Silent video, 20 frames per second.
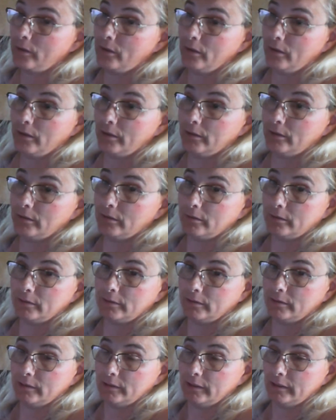If you
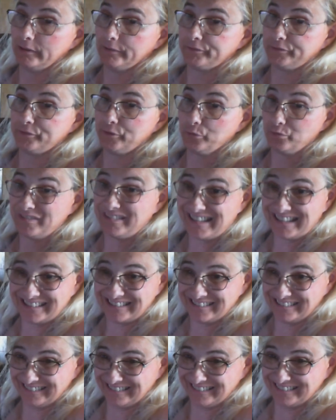didn't, and
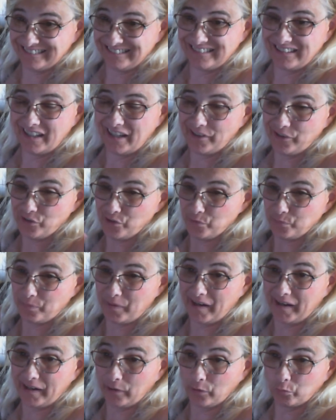you pay a
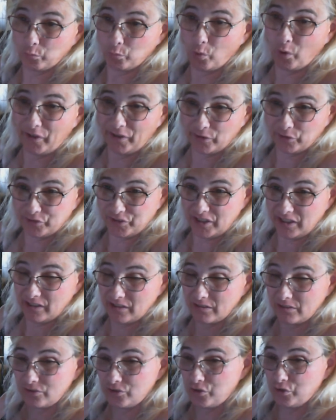royalty to the
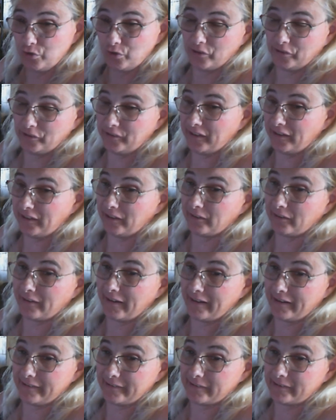narrator,
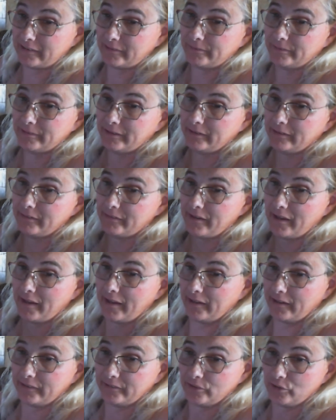then you are
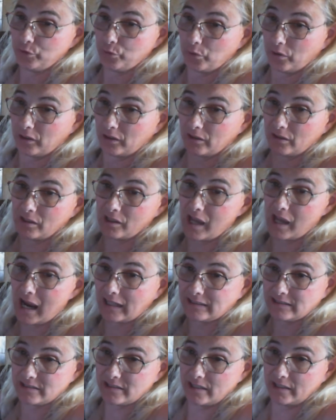locked in
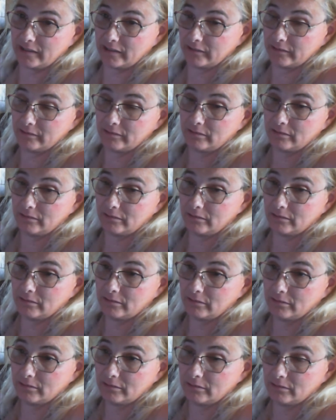for
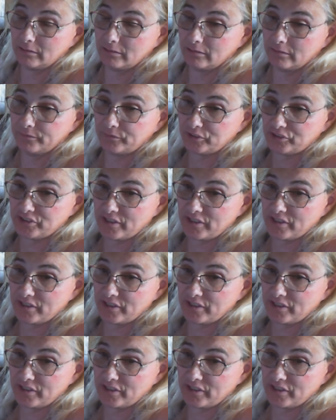7 years.